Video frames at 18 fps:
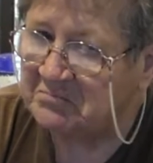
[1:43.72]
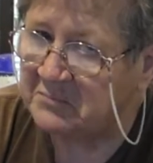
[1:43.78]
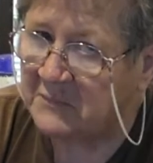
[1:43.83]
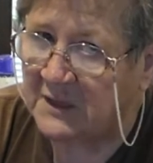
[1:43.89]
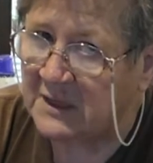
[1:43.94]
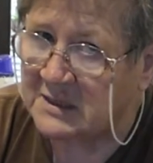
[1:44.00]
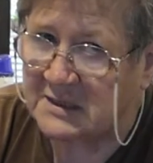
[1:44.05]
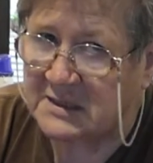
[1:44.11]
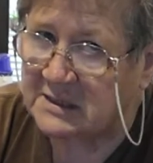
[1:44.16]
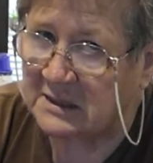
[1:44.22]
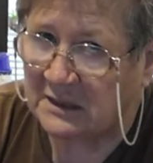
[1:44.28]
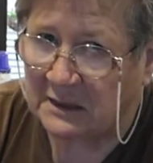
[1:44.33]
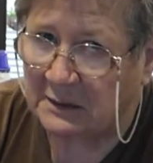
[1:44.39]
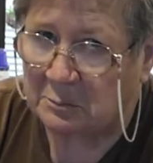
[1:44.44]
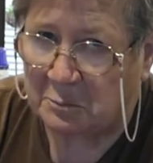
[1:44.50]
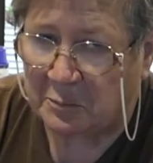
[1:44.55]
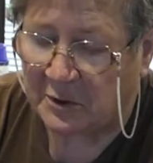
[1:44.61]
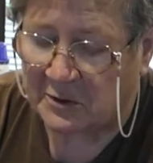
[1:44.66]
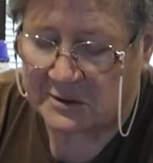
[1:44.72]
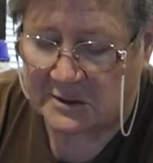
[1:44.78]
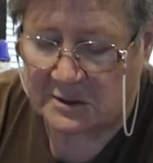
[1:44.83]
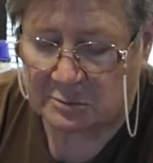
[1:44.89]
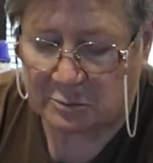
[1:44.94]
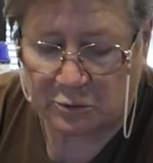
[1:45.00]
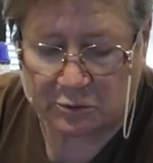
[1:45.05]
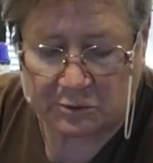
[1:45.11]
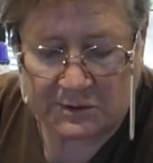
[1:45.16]
they're still
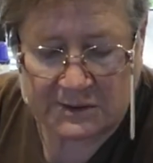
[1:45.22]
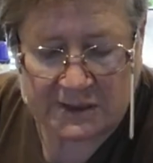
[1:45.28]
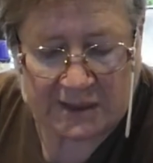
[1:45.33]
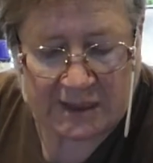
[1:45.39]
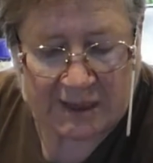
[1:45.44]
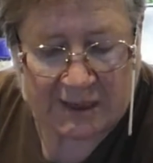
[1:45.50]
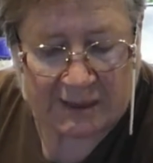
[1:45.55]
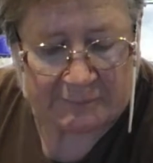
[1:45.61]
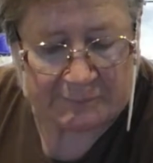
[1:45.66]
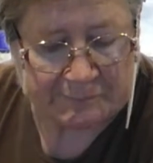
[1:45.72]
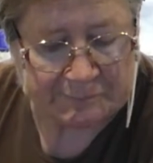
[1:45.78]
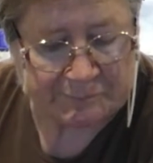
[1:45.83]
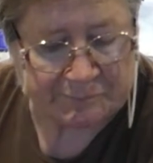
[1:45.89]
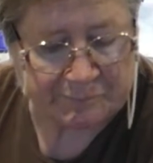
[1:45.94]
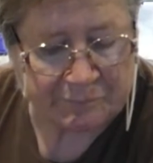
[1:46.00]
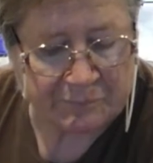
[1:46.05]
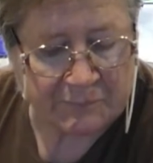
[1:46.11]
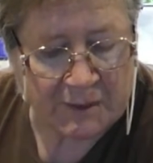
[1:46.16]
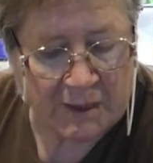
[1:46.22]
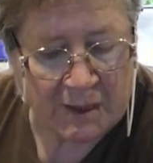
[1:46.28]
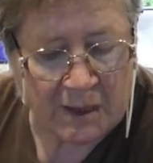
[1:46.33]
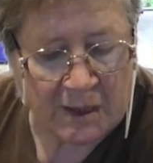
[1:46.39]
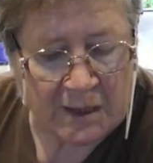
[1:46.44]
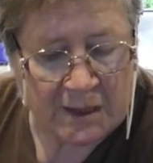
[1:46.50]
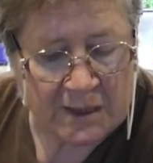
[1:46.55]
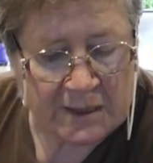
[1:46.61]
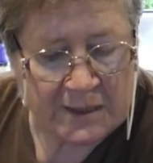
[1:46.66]
impossible to get.
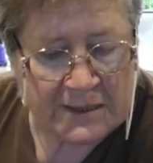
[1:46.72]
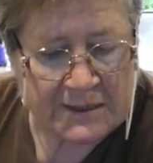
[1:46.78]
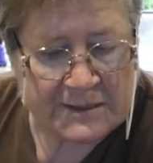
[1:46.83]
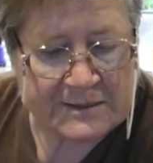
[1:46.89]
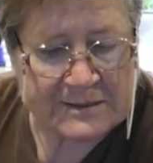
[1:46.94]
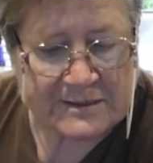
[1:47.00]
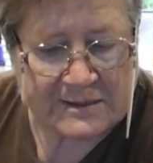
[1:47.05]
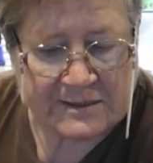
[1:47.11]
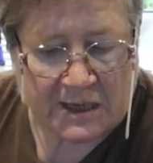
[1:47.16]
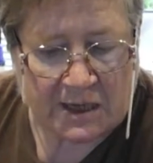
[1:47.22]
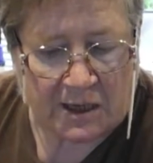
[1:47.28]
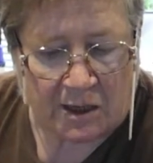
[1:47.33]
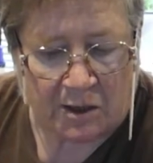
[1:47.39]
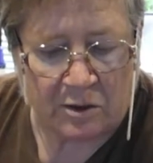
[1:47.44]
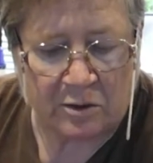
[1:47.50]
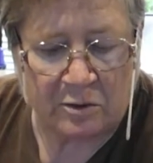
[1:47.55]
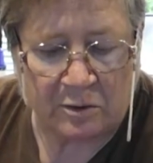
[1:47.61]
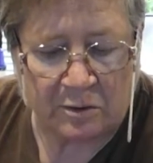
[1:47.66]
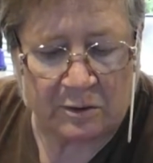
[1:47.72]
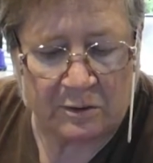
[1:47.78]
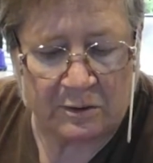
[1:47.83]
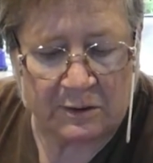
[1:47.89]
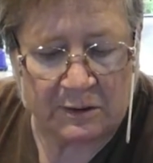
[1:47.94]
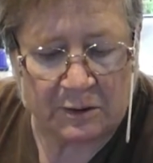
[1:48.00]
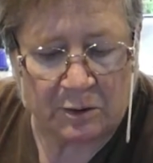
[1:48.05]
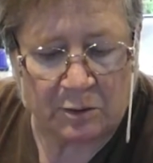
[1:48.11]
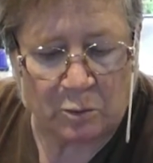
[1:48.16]
So
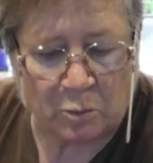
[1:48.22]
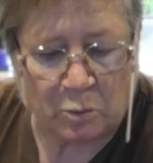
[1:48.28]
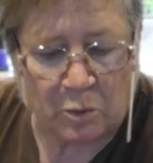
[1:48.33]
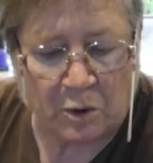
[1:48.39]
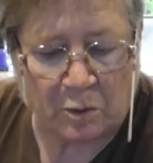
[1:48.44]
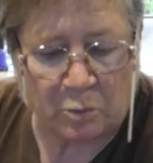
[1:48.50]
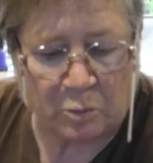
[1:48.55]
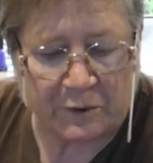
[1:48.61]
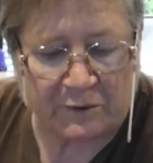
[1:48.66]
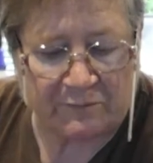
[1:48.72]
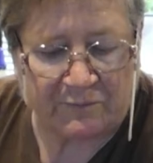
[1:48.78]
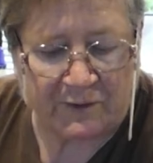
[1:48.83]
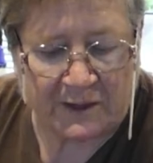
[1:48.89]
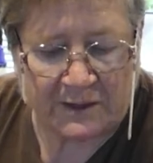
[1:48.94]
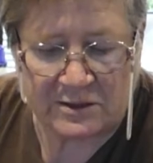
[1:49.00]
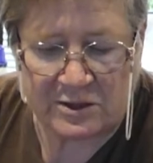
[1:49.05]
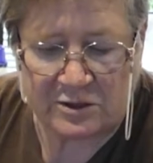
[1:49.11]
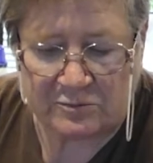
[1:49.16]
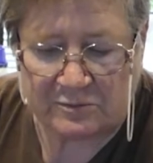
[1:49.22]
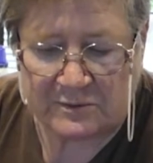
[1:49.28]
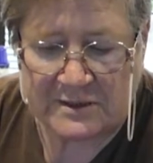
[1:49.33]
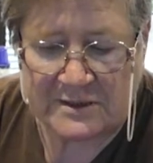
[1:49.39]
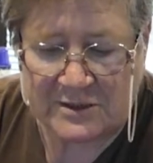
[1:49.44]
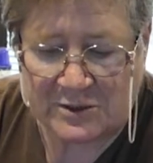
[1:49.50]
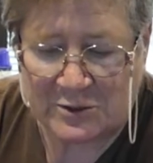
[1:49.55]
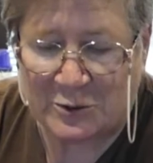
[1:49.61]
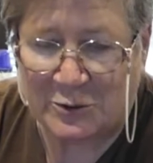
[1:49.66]
what we've had to
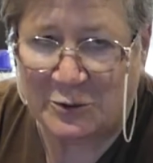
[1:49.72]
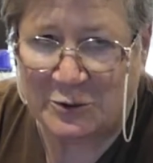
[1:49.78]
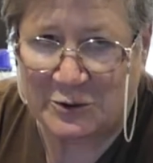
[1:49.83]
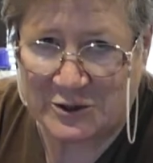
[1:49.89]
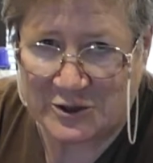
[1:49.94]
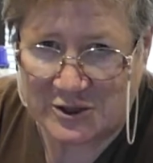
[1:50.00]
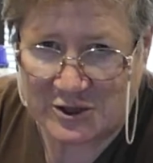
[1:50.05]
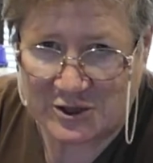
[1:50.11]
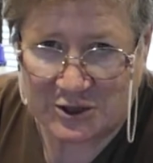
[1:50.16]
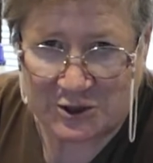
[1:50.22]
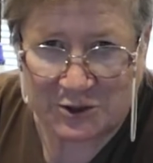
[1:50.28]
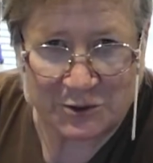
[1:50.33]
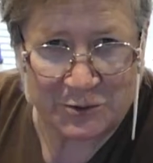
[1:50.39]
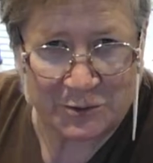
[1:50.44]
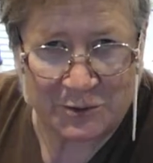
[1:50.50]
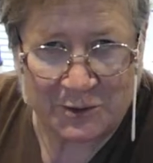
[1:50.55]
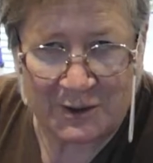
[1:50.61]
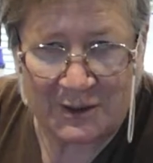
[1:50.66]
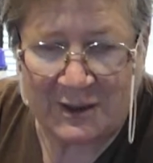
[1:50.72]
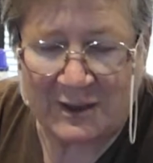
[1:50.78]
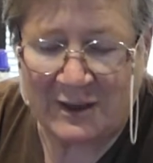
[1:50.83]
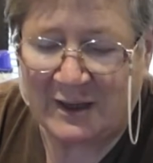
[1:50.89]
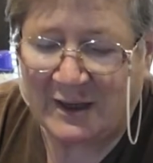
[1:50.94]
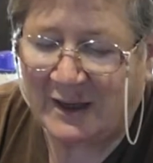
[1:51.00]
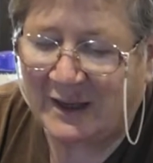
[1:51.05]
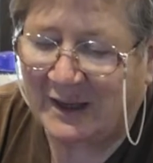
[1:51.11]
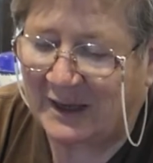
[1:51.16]
resort to
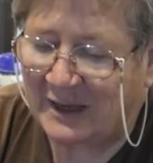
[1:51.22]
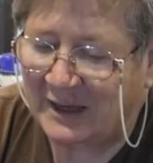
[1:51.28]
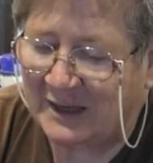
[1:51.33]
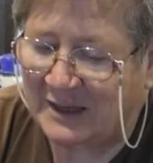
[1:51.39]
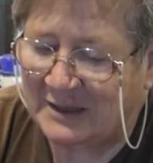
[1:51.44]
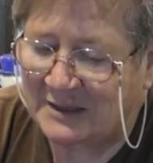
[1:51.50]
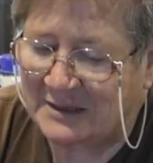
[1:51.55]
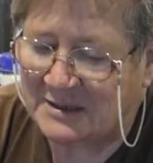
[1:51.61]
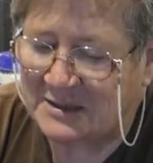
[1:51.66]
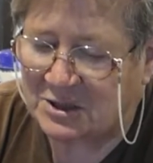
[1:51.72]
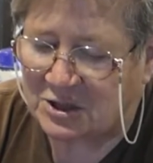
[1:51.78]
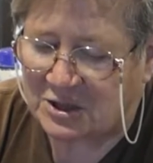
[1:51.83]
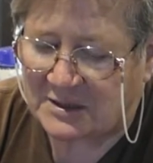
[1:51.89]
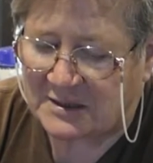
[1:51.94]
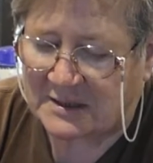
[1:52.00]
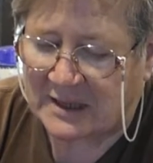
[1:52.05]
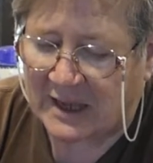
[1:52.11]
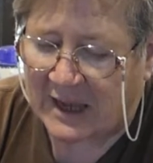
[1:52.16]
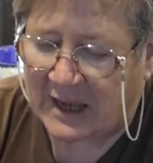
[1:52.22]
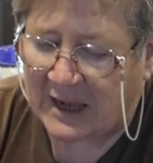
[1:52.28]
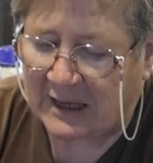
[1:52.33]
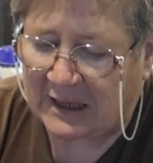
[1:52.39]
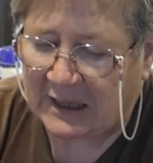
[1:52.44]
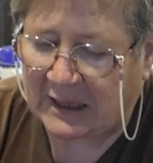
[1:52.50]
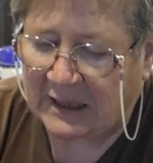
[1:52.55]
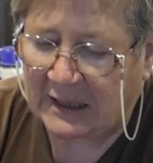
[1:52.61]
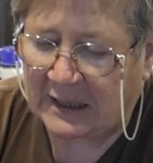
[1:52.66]
is just
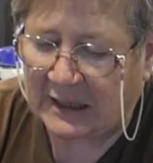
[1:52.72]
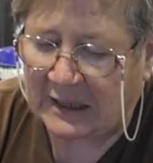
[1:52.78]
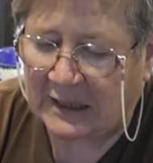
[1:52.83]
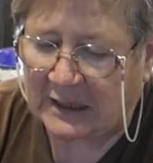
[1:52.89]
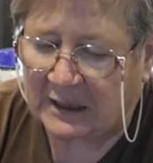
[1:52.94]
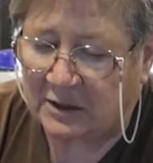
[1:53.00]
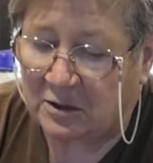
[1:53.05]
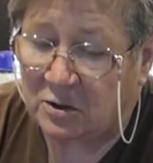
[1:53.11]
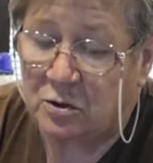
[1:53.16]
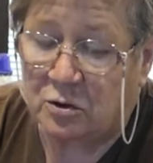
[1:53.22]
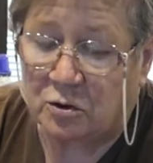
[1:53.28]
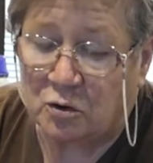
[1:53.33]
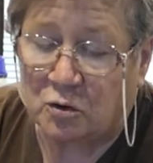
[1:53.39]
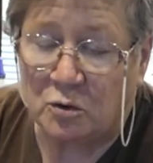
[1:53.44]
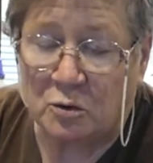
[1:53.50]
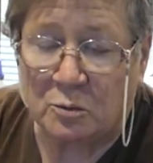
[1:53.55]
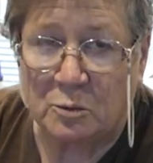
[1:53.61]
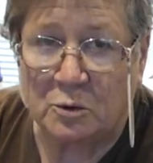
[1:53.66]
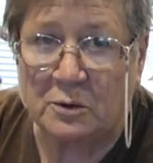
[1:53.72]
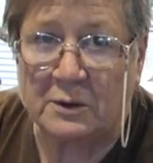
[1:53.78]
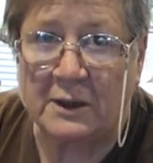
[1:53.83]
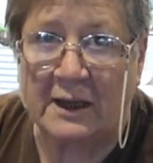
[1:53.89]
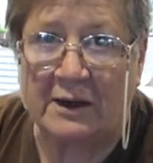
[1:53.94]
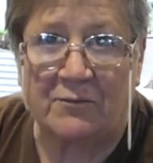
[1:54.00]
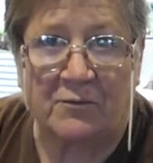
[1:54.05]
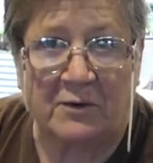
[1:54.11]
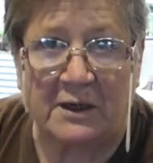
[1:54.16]
canning in normal
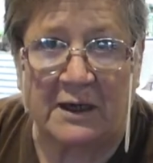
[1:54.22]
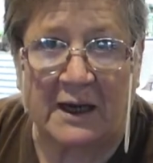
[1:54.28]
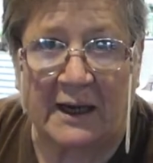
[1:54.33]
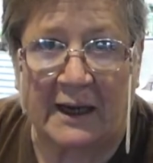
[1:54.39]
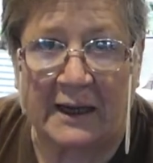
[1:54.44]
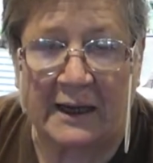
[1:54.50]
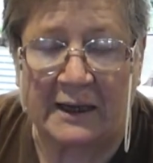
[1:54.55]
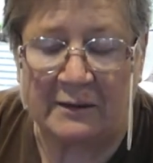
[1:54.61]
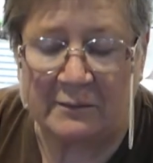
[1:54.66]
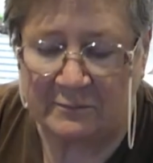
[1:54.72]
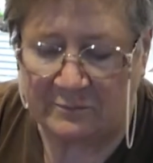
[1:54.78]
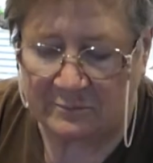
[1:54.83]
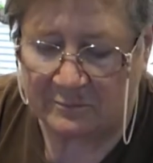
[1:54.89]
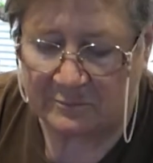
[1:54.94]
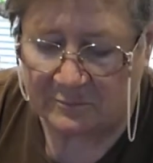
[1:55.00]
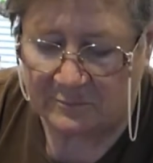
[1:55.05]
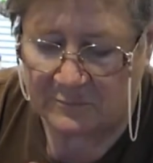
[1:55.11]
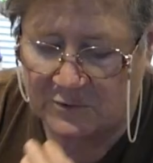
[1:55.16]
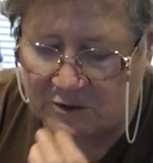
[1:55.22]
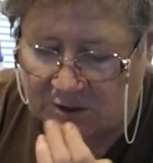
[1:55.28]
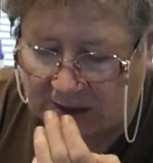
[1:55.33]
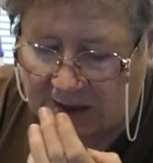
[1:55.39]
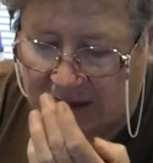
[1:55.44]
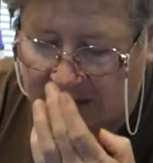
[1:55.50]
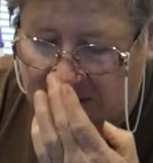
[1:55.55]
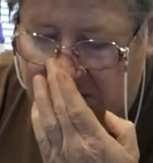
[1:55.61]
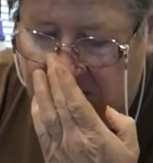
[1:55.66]
everyday
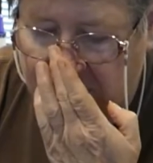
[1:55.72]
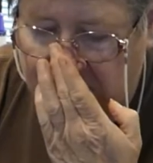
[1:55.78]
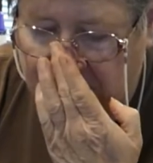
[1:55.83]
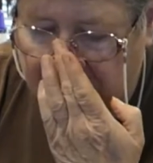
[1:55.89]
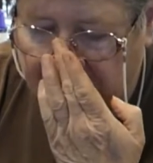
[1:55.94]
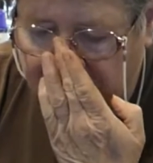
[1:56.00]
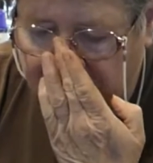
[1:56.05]
jars.